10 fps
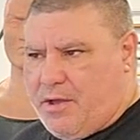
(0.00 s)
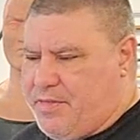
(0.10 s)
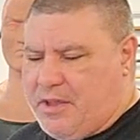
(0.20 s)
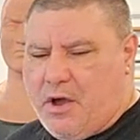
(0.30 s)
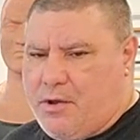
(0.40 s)
I
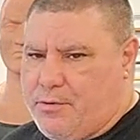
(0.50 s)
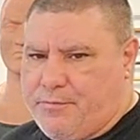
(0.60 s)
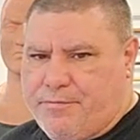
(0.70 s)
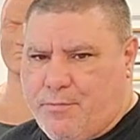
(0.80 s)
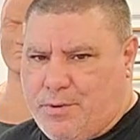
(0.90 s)
think
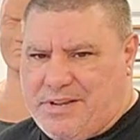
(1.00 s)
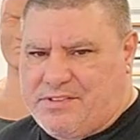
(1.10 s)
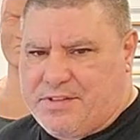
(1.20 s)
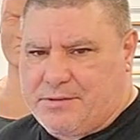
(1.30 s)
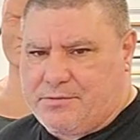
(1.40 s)

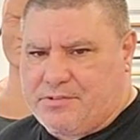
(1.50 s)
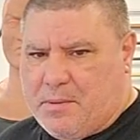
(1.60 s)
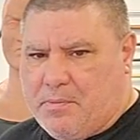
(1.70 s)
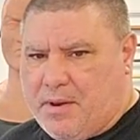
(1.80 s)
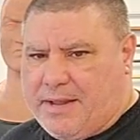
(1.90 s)
146 or
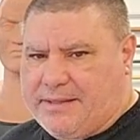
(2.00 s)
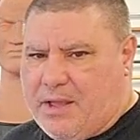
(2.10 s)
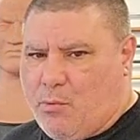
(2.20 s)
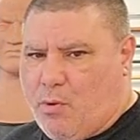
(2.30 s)
something like that,